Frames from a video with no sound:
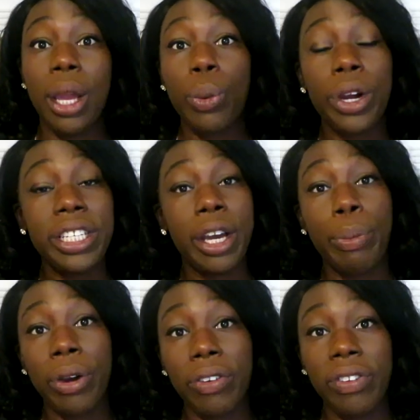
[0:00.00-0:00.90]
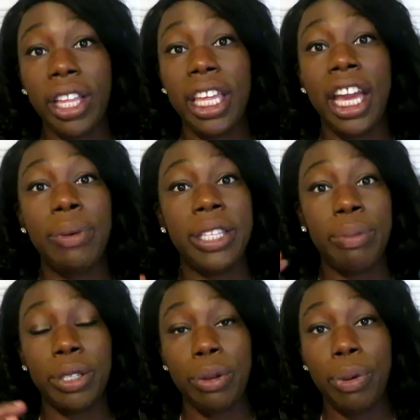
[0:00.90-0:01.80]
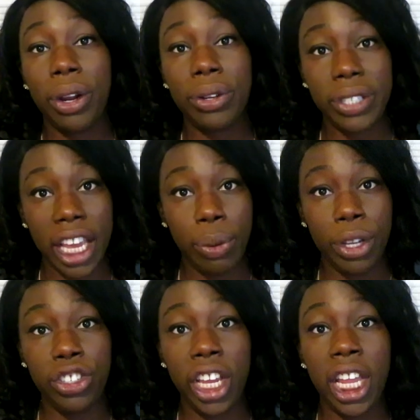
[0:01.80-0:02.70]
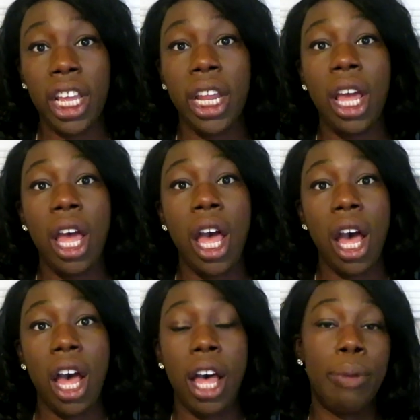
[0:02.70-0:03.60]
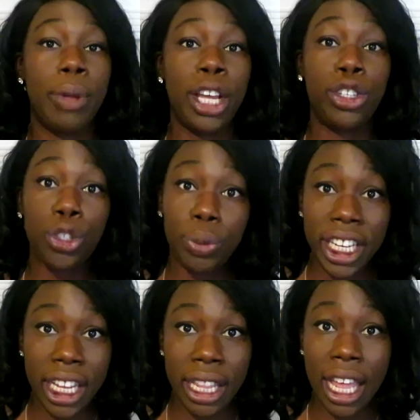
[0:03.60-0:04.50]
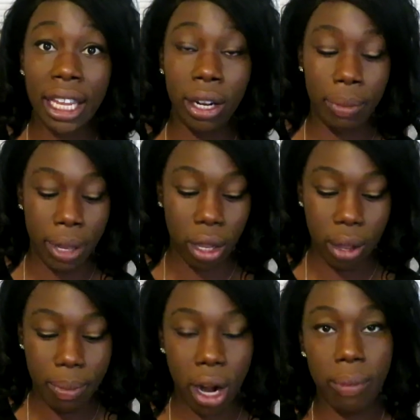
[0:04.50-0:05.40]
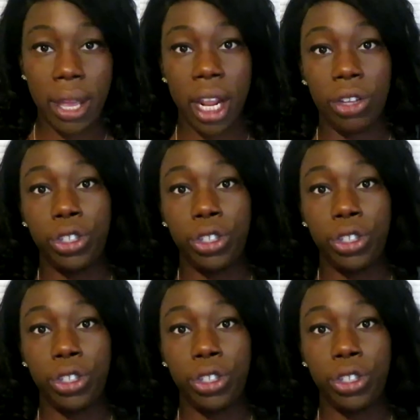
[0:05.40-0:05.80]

It worked out perfectly. I was able to put her sandwich in it, a treat in that little middle compartment.